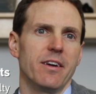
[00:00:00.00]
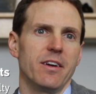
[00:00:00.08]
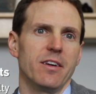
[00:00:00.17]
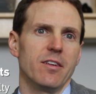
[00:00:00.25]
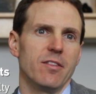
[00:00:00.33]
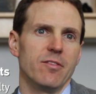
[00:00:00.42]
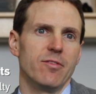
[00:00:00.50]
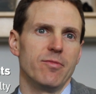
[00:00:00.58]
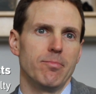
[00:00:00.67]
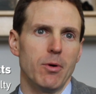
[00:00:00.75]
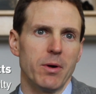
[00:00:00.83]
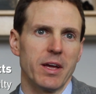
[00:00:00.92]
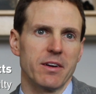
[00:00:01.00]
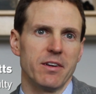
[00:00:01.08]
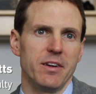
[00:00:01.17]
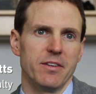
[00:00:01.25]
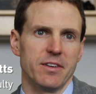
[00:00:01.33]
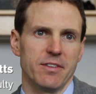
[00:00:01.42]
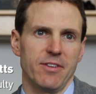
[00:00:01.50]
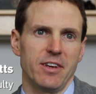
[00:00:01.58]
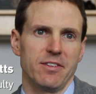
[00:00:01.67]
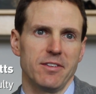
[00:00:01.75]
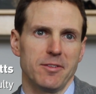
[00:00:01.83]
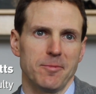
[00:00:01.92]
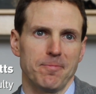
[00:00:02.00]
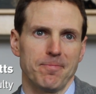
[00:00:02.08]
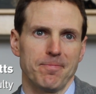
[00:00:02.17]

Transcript: area of bone-anchored hearing devices.